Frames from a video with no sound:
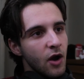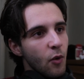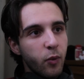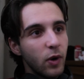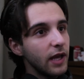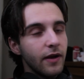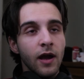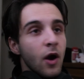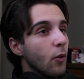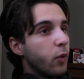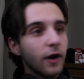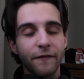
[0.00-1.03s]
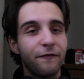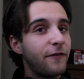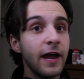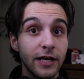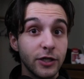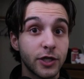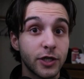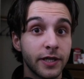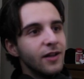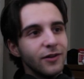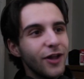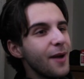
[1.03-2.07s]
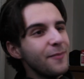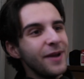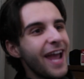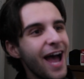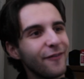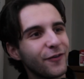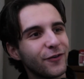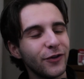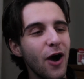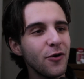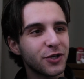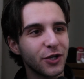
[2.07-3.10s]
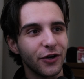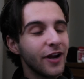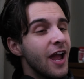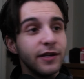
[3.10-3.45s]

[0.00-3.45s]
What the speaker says: We're finished. Let me have closure.